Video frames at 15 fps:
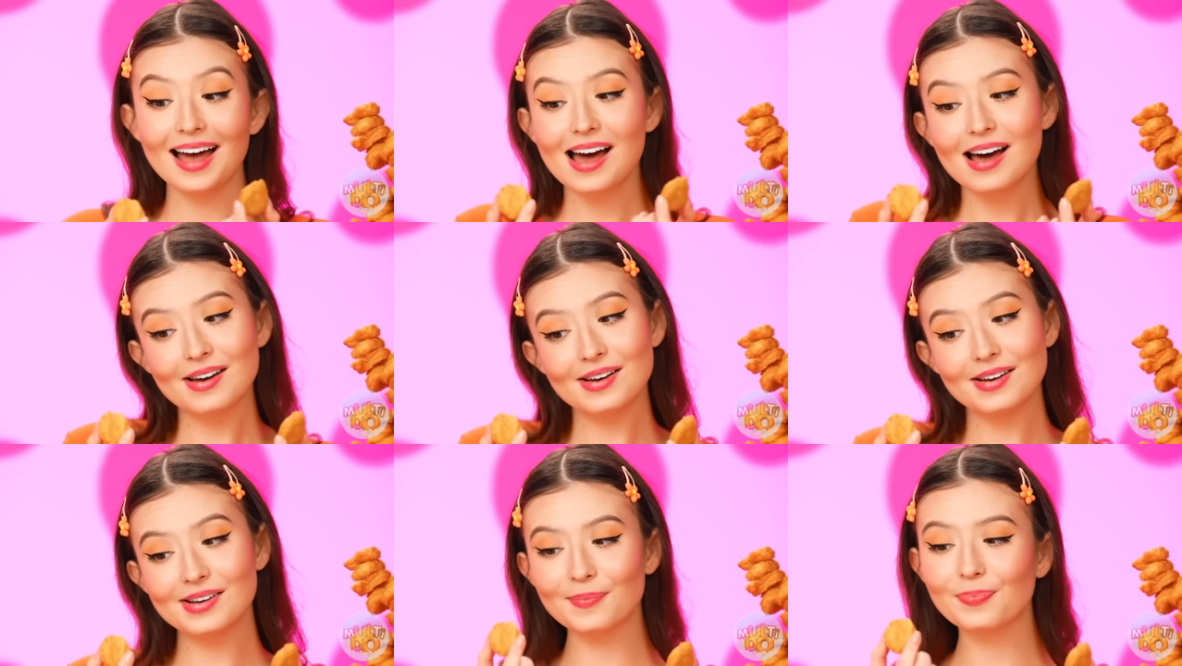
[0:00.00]

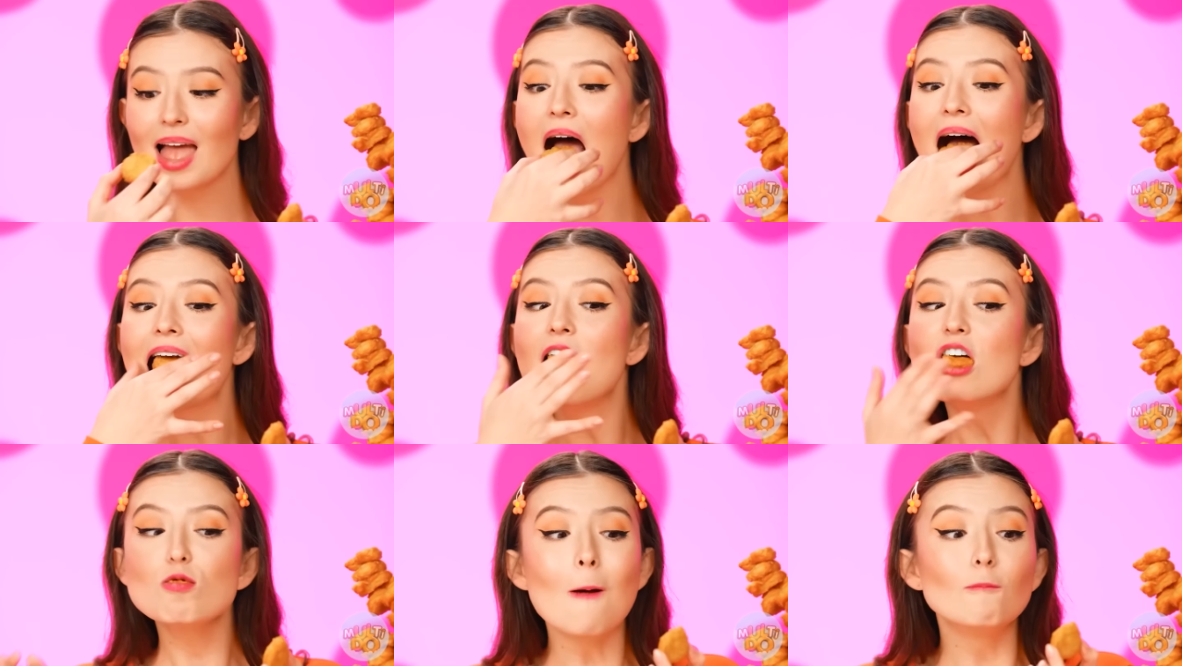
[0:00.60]
Yeah, I think
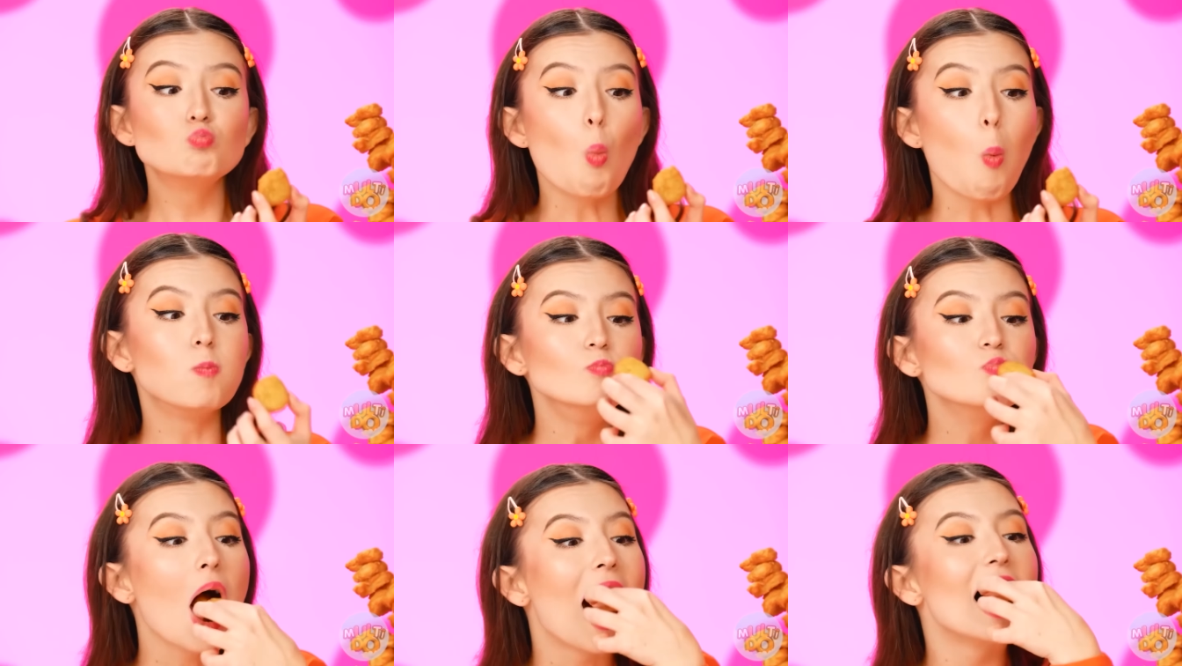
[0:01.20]
I'm never
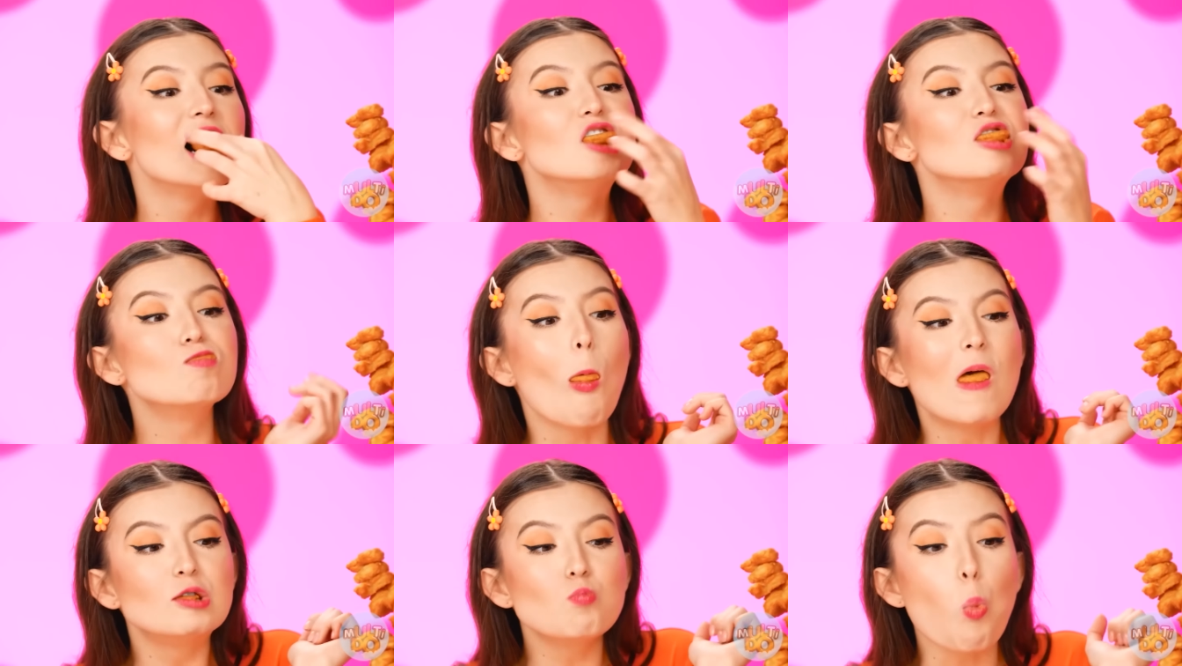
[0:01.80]
gonna get tired
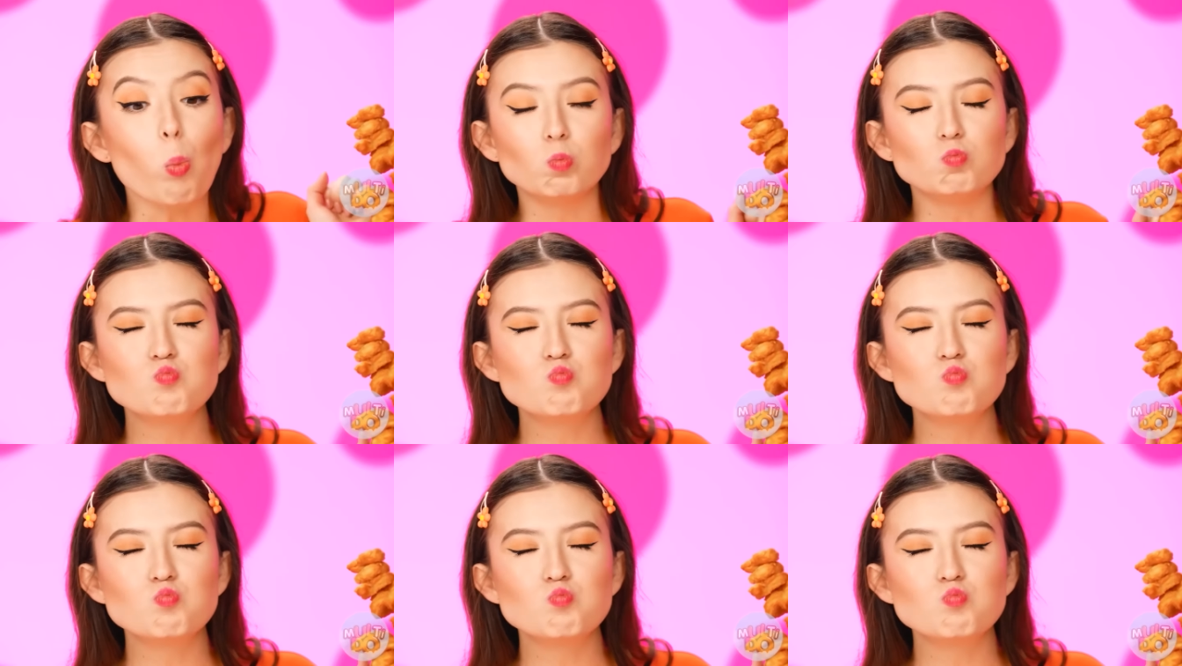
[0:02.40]
of it.